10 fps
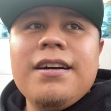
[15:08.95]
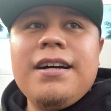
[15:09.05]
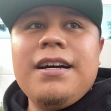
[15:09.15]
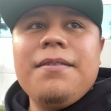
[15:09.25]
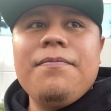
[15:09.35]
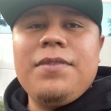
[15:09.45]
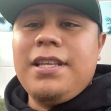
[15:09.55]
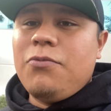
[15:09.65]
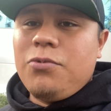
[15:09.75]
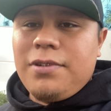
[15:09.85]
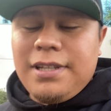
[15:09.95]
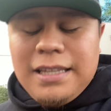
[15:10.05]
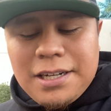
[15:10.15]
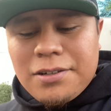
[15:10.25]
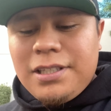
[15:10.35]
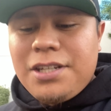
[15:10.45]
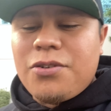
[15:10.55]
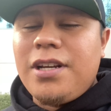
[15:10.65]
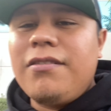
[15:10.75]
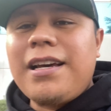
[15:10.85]
Um, they will literally
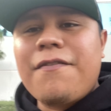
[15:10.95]
treat you like